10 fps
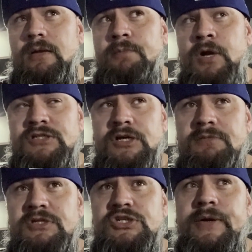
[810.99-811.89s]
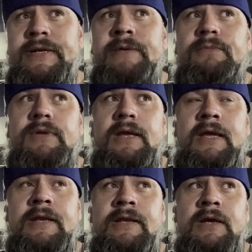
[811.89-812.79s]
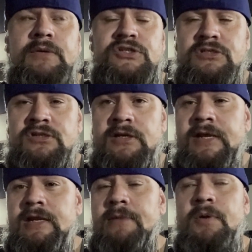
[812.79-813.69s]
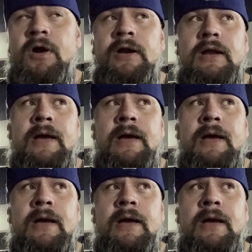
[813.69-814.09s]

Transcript: Parts are gonna be showing up, and we should start taking it apart.